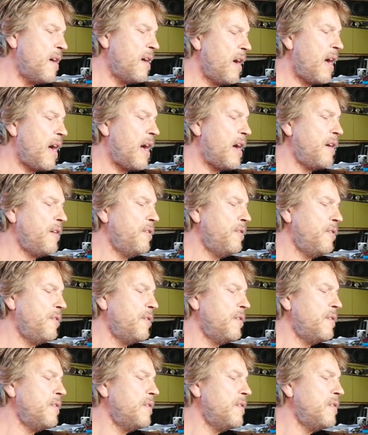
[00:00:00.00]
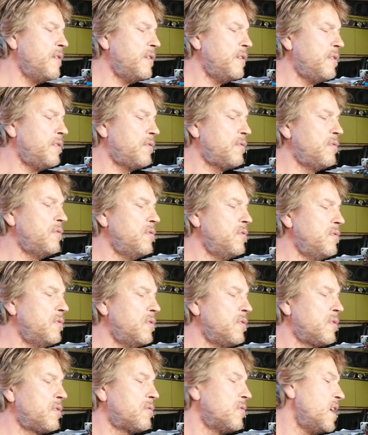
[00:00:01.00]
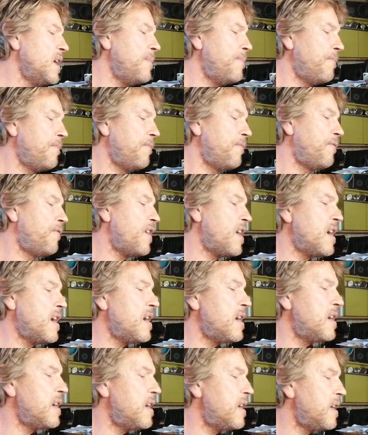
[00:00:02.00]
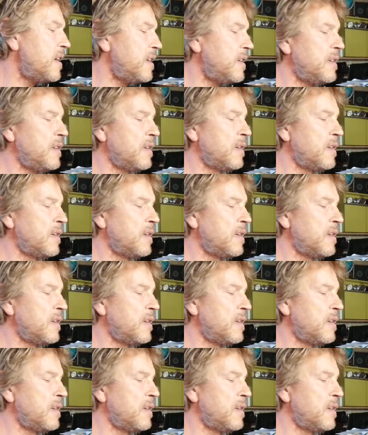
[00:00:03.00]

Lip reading: I heard it through the grapevine,